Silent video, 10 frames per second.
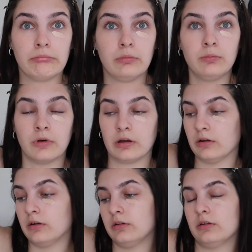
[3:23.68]
oh my
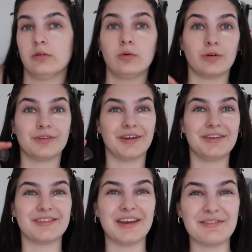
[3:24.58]
god, oh,
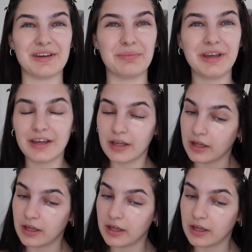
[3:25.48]
nice save, Amy.